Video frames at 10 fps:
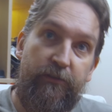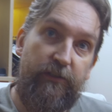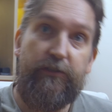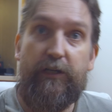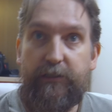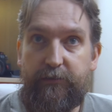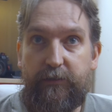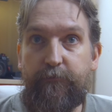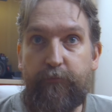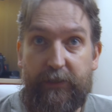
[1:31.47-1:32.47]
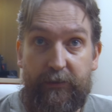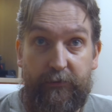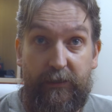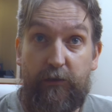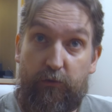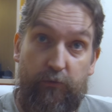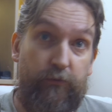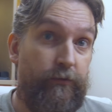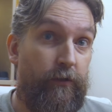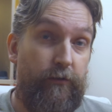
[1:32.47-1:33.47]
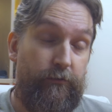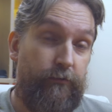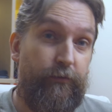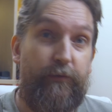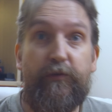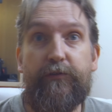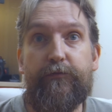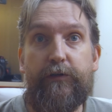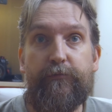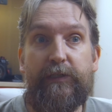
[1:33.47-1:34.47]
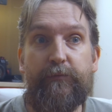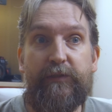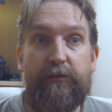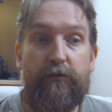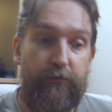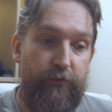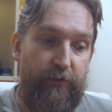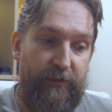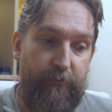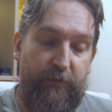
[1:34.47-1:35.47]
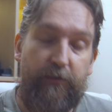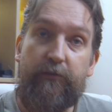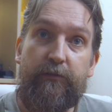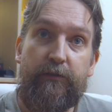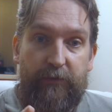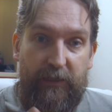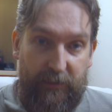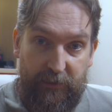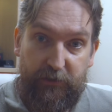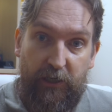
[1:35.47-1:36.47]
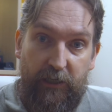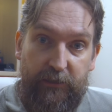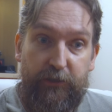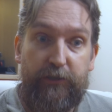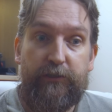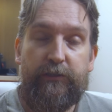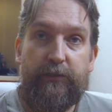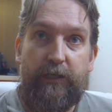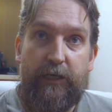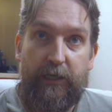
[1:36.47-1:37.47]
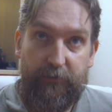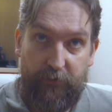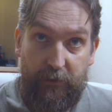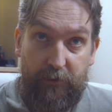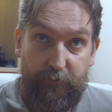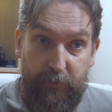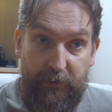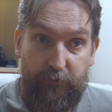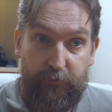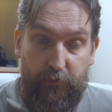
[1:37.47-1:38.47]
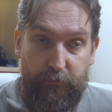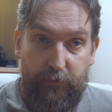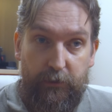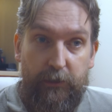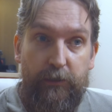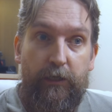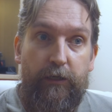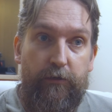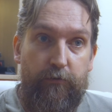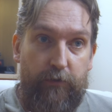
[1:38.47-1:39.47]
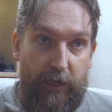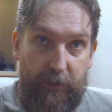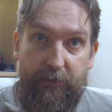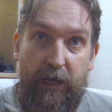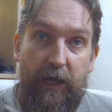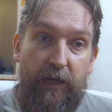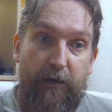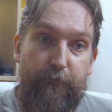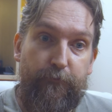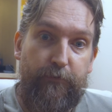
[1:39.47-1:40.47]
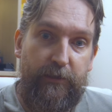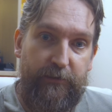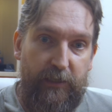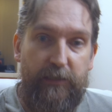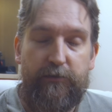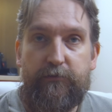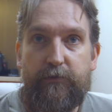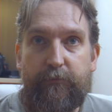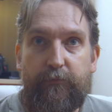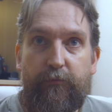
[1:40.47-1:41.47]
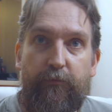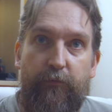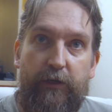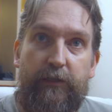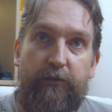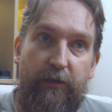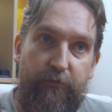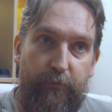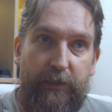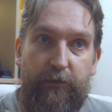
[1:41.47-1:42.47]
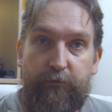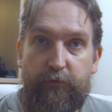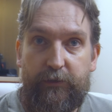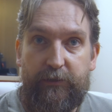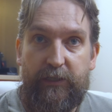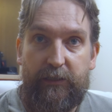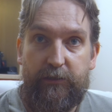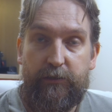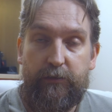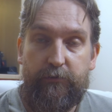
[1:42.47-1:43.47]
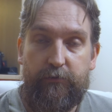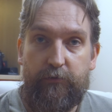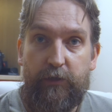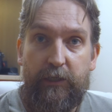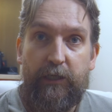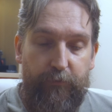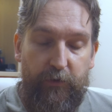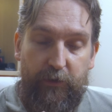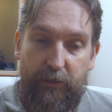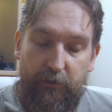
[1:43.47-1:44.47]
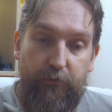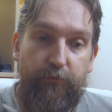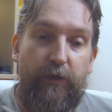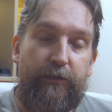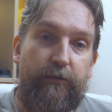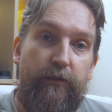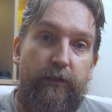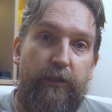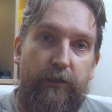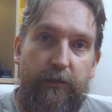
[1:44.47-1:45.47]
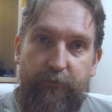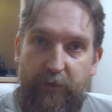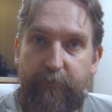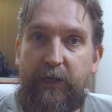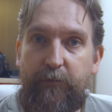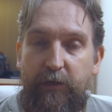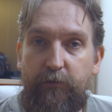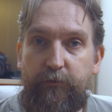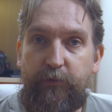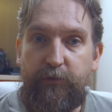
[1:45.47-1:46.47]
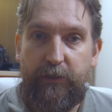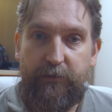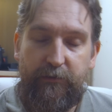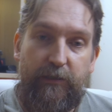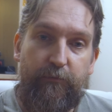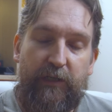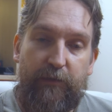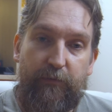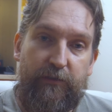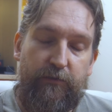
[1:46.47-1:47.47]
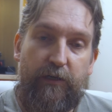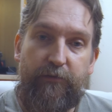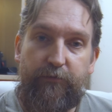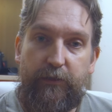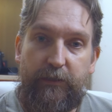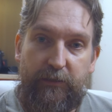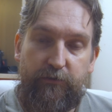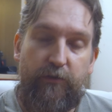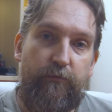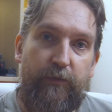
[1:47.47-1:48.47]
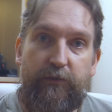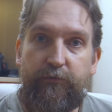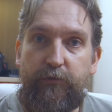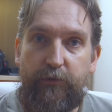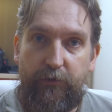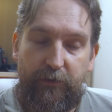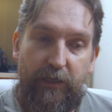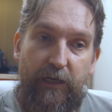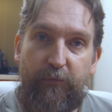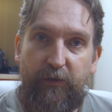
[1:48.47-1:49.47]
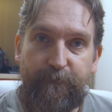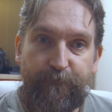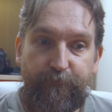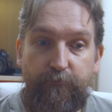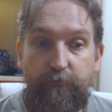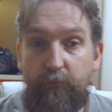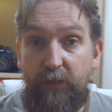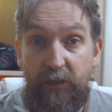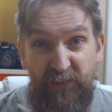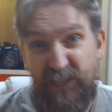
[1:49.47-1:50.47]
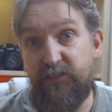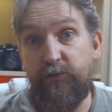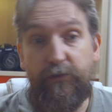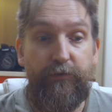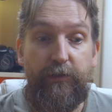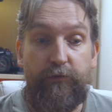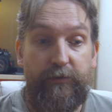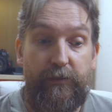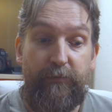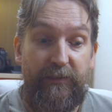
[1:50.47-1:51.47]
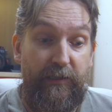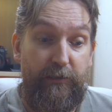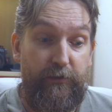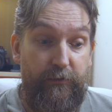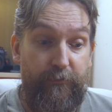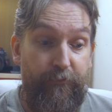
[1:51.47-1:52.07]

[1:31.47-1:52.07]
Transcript: DJI is even bringing their own 3.5mm audio adapter that can charge, and you can have a microphone. You can't have a data stream while you have a microphone attached. So you cannot run a webcam output at the same time as you have an external microphone on the camera. That's sort of the only limitation.